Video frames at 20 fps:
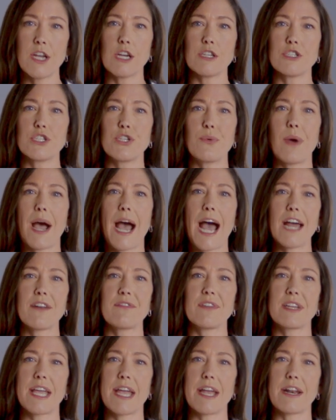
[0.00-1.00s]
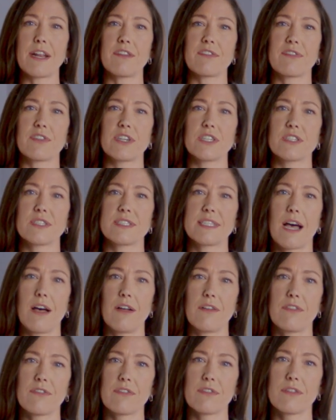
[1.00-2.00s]
to advocating for
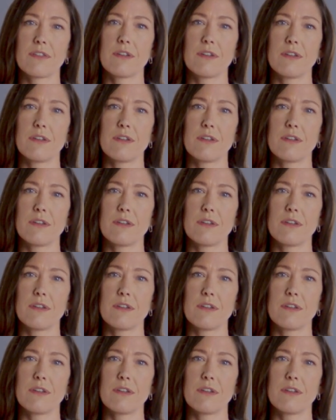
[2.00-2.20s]
yourself,